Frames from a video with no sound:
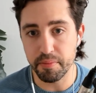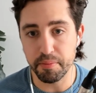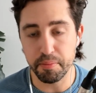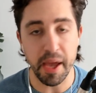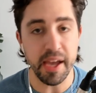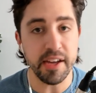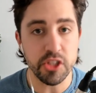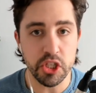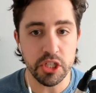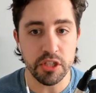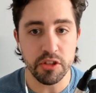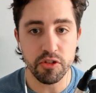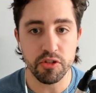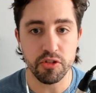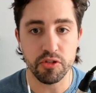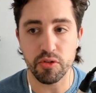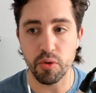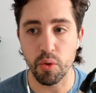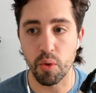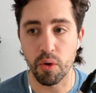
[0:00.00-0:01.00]

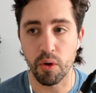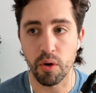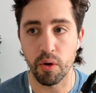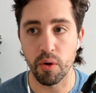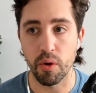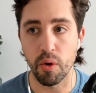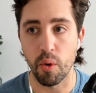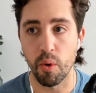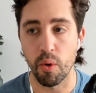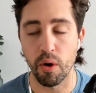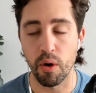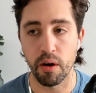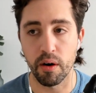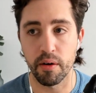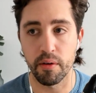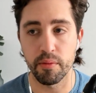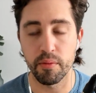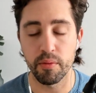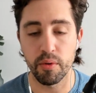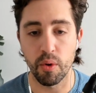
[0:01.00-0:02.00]
patience
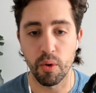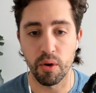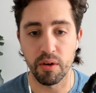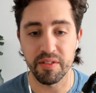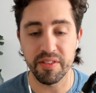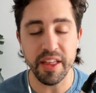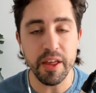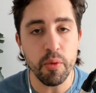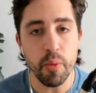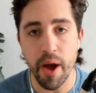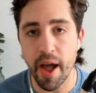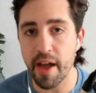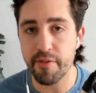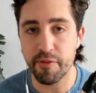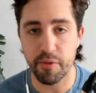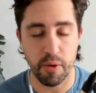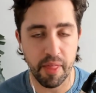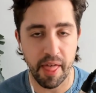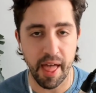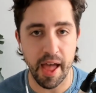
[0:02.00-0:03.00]
or leeway
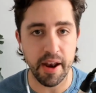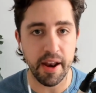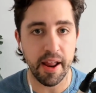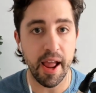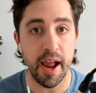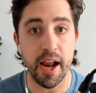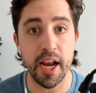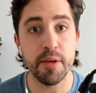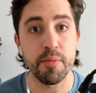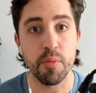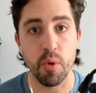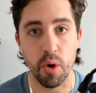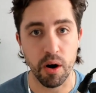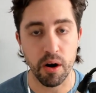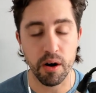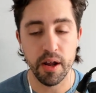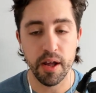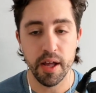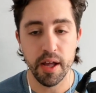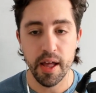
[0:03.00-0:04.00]
for that anymore.